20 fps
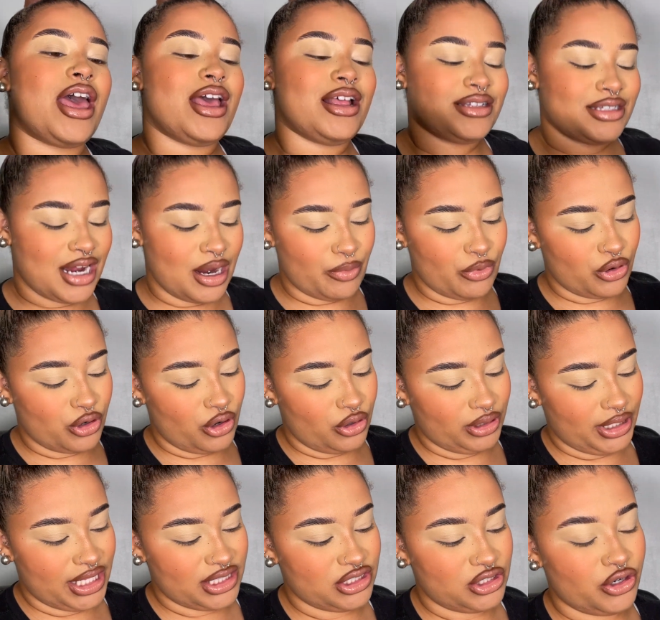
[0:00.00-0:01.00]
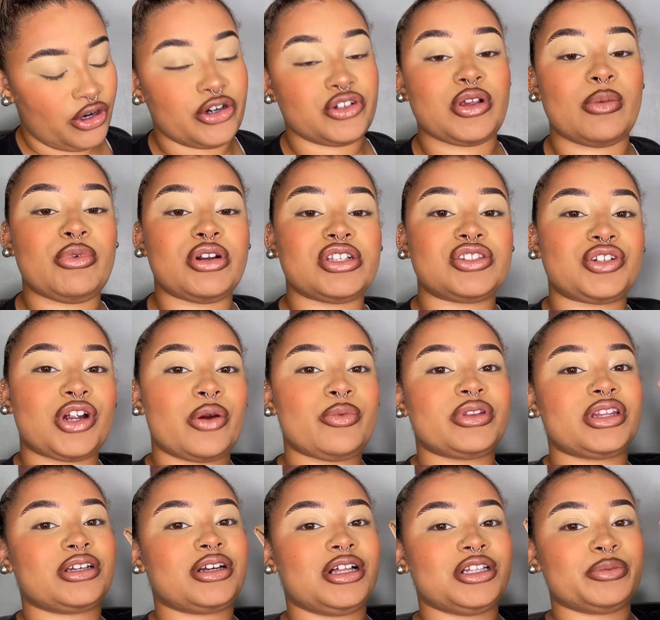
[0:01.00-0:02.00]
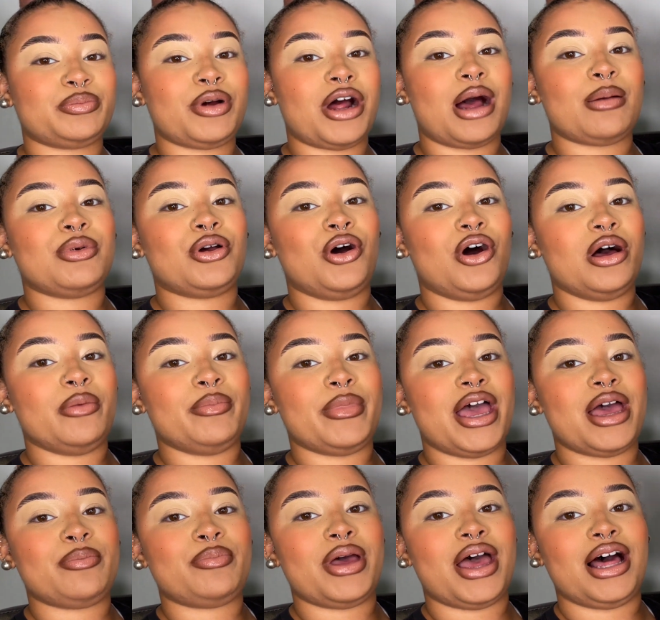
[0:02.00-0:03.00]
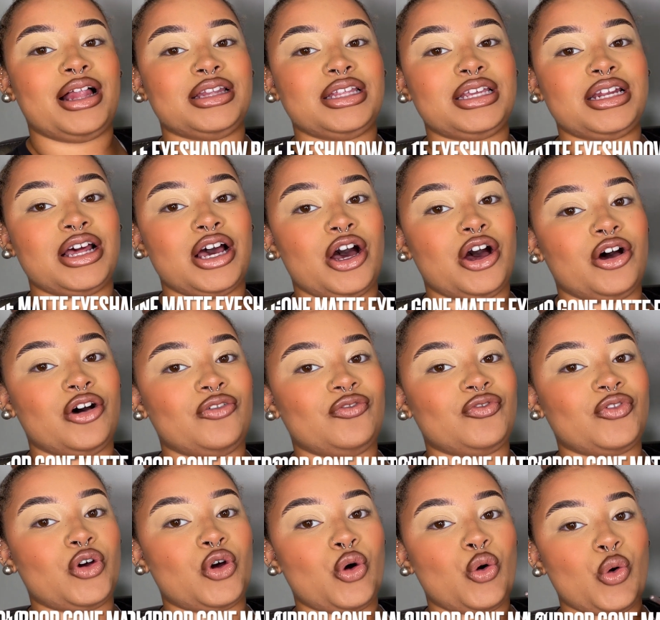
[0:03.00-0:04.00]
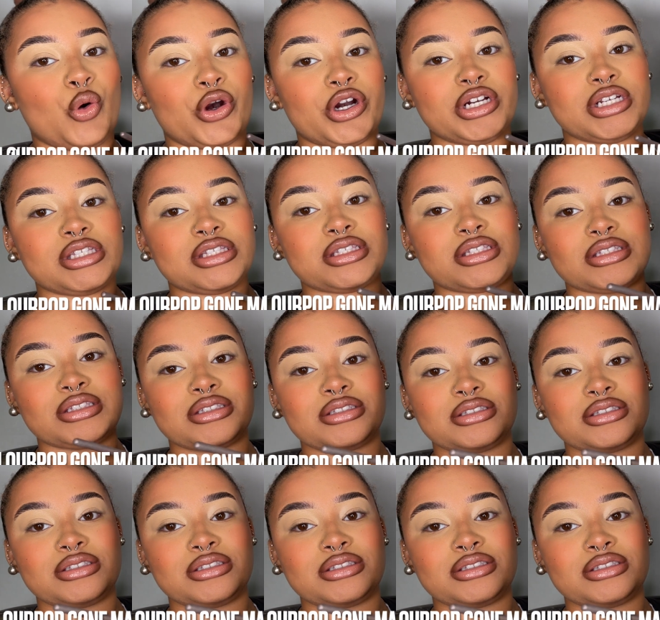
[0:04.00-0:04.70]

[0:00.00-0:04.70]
Today we're going to go light to dark. So I'm going to start with the ColourPop Gone Matte palette, of course.